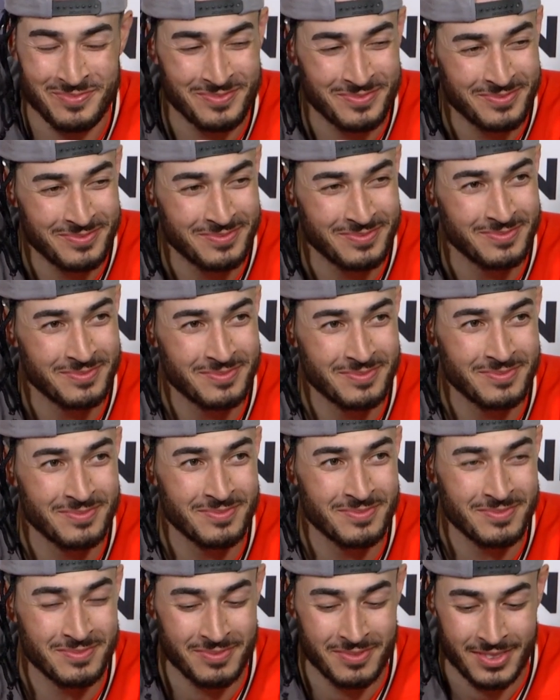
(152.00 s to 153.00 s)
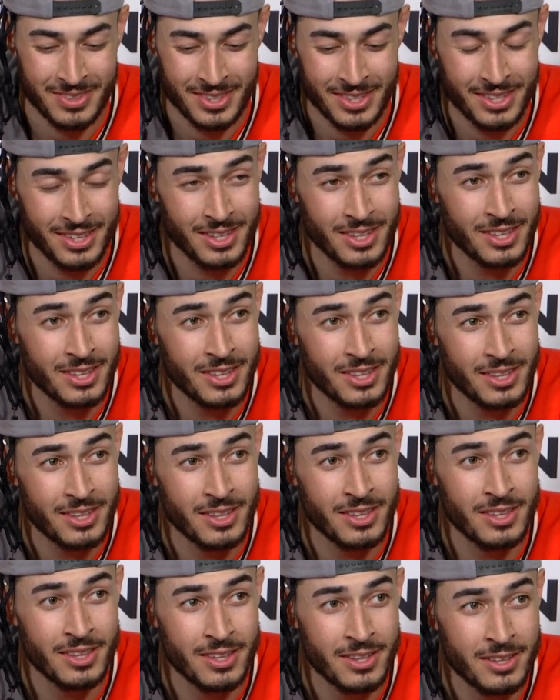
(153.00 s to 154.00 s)

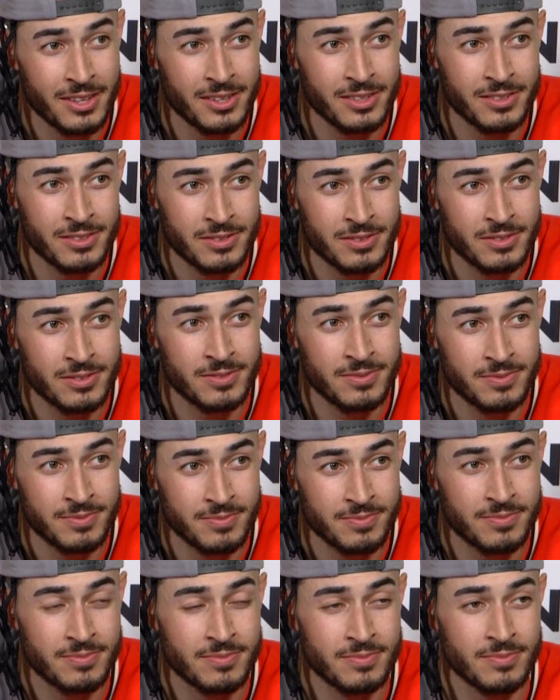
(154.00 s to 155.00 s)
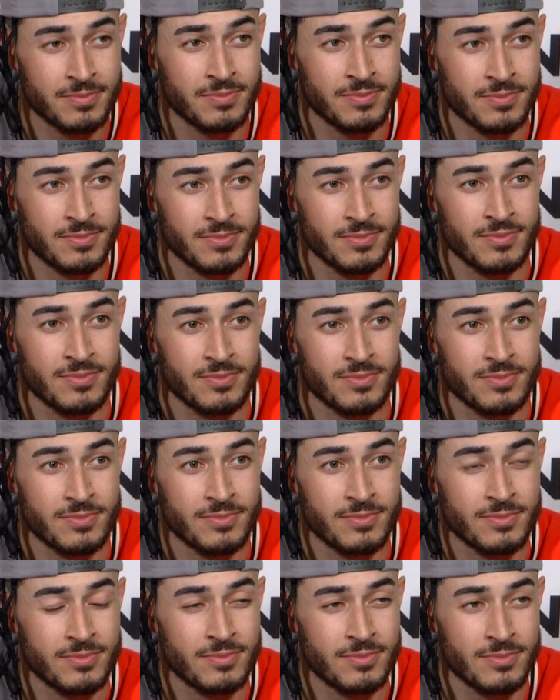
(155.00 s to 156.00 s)

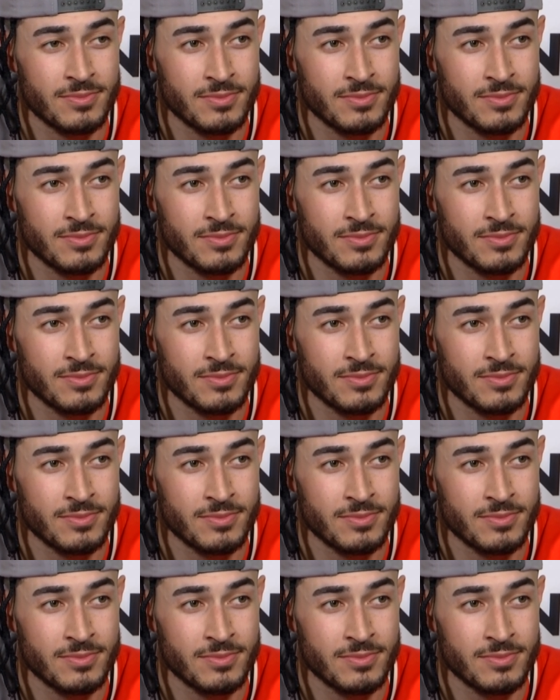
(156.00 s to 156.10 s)
(no one is talking)